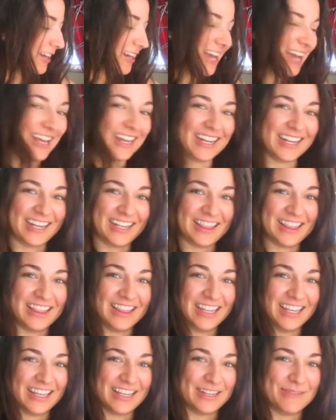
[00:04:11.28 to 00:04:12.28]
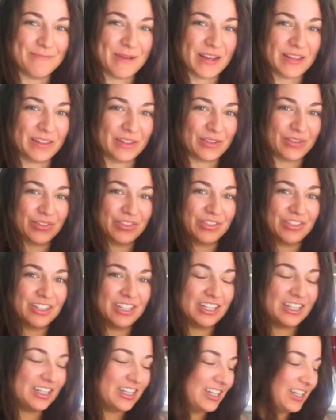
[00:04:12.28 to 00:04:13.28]
I had it in, in my little
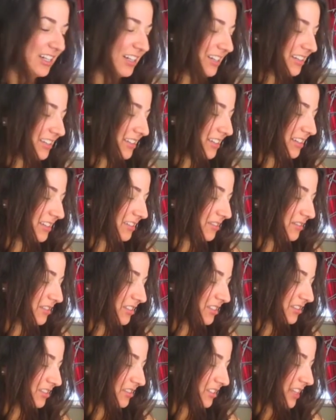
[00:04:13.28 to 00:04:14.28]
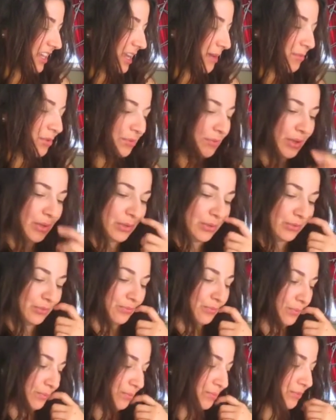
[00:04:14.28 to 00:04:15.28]
camel
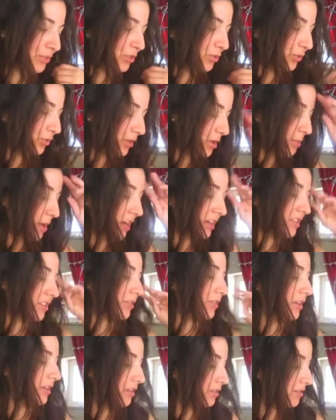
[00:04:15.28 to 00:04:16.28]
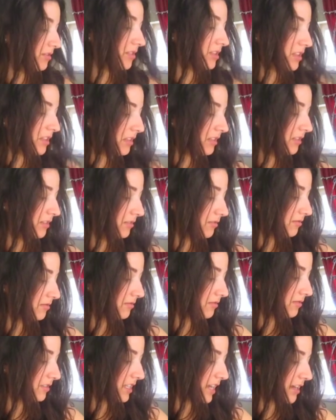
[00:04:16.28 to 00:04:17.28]
bone jewelry box, so I used the
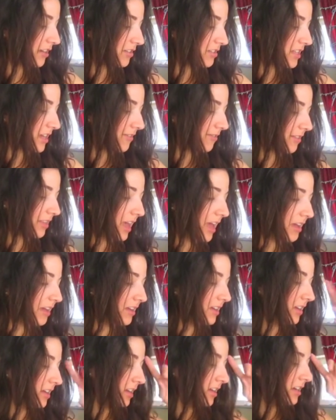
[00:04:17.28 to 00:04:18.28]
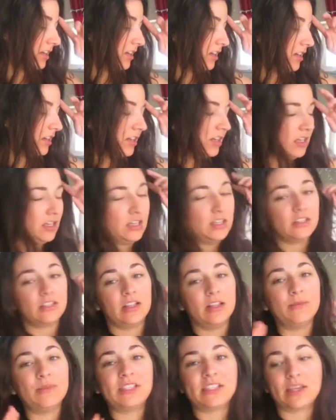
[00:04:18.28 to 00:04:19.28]
tiger's eye for that. So
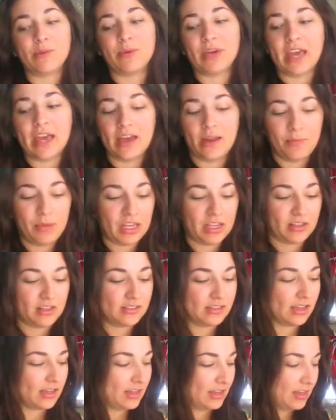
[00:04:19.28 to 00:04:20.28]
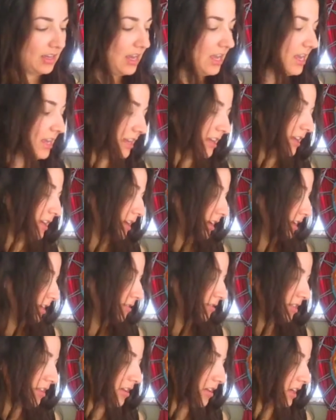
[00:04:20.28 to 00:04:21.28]
let me skip ahead because I can't, I
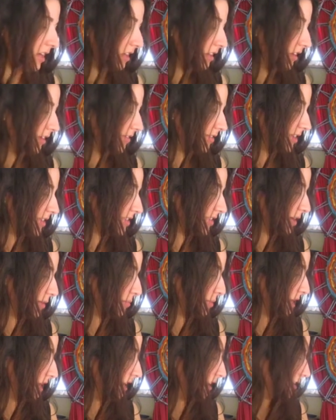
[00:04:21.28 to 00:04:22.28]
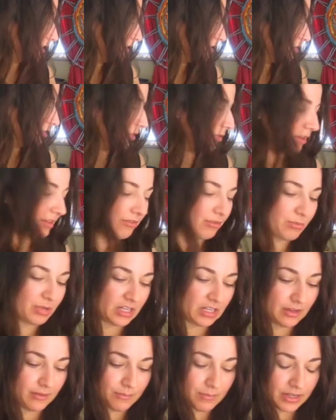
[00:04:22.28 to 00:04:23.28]
thought I could lift this up and show
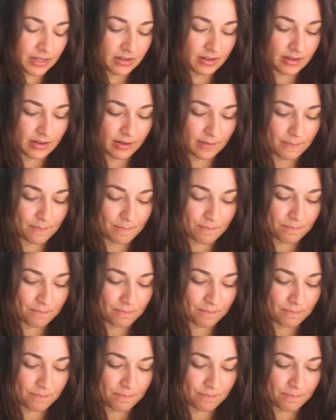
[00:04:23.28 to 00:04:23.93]
everybody, but um,